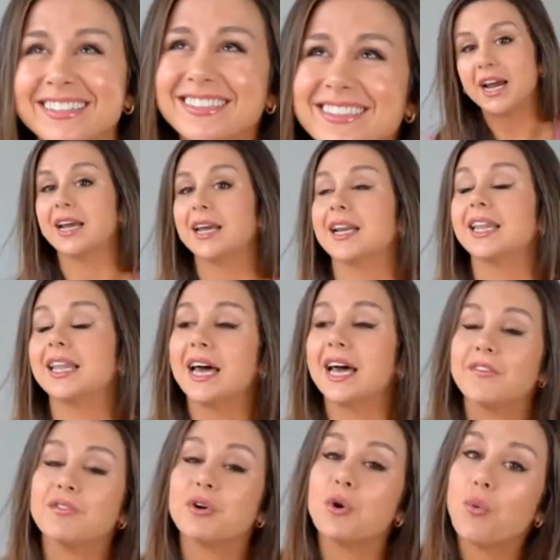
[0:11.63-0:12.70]
I get a lot
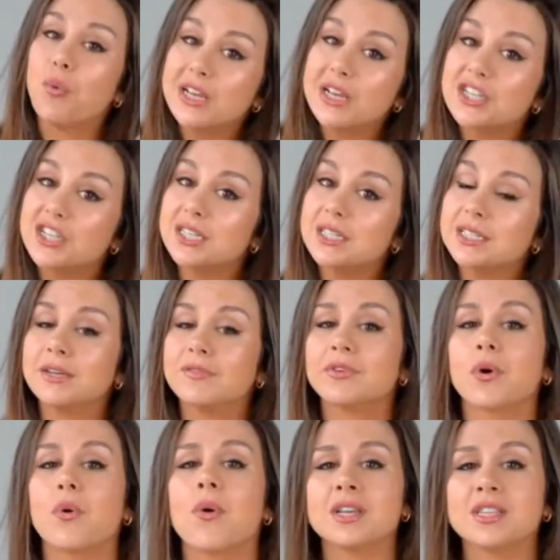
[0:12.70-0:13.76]
of questions and
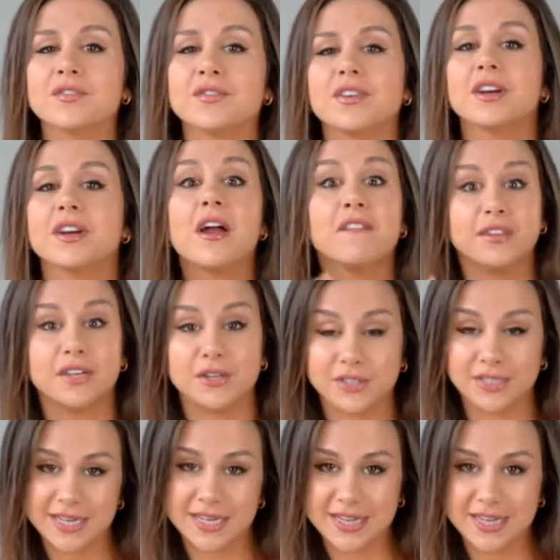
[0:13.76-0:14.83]
requests for videos
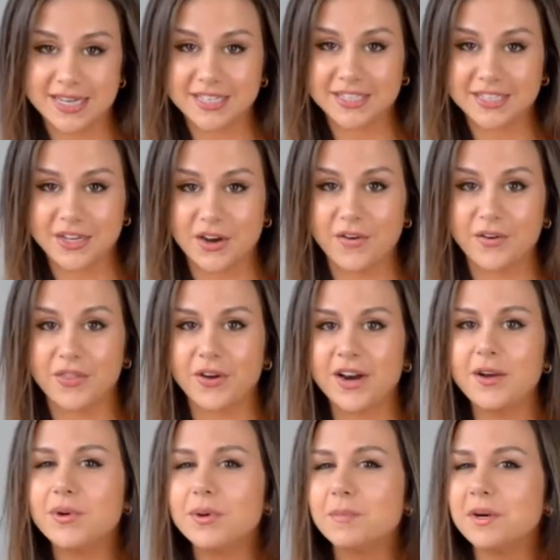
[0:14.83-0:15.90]
like this, so thought
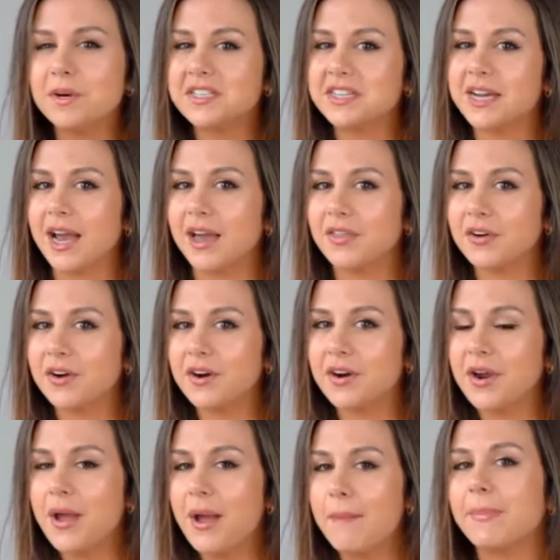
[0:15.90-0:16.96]
I would put together
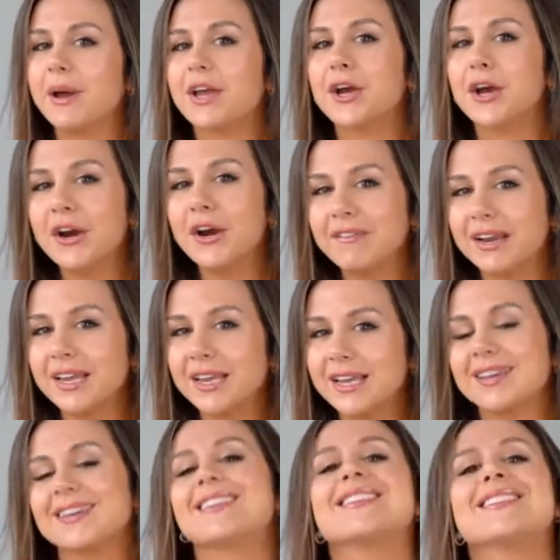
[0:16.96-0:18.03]
my current
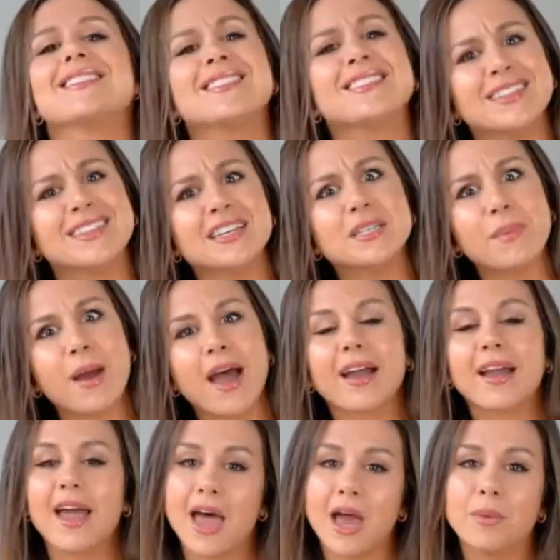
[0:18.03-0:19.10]

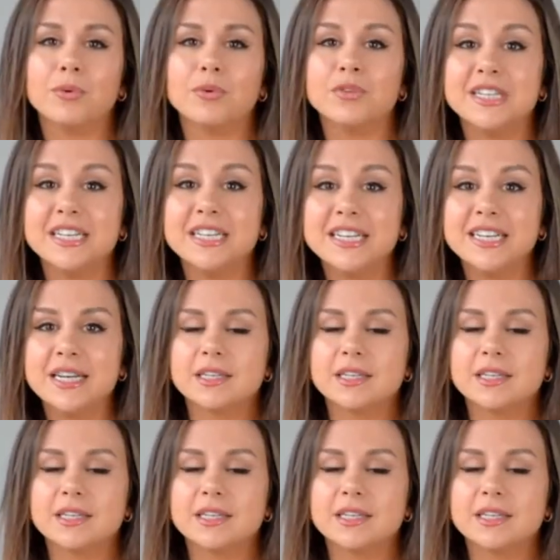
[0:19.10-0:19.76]
six-pack ab routine,